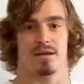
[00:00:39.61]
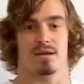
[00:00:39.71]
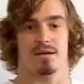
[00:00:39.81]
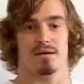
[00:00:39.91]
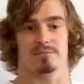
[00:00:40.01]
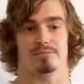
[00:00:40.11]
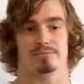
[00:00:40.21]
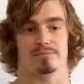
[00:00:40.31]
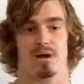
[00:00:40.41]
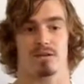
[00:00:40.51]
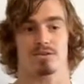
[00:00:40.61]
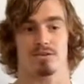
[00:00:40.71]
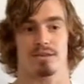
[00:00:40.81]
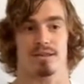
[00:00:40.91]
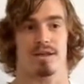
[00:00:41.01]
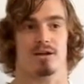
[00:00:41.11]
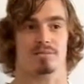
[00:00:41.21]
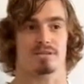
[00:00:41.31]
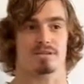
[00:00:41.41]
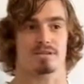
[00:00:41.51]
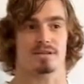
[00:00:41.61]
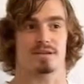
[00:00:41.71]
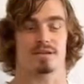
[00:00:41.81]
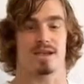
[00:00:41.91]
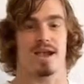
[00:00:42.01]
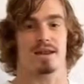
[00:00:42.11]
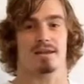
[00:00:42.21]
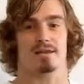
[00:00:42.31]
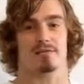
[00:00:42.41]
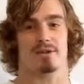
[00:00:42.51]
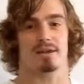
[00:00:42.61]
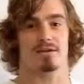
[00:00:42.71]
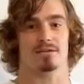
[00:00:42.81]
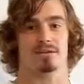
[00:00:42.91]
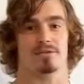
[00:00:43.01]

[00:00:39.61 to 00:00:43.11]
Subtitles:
Also, a thing that helps is editing your videos.